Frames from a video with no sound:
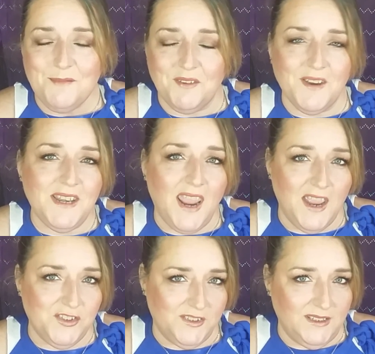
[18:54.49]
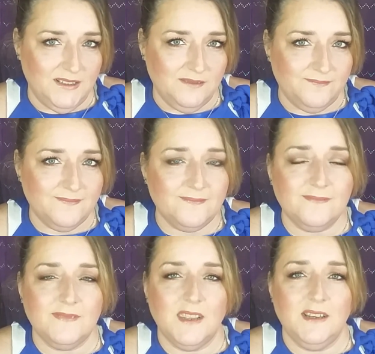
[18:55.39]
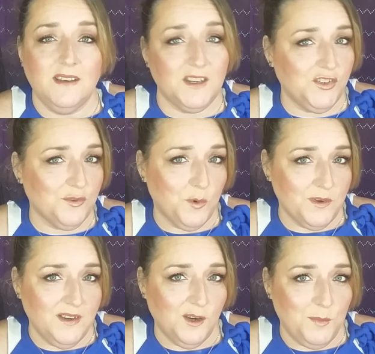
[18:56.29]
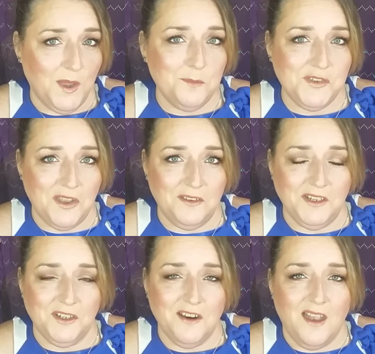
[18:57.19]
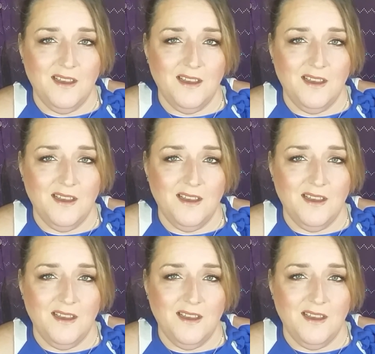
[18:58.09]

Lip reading: my friend Ashley, not your ordinary bombshell here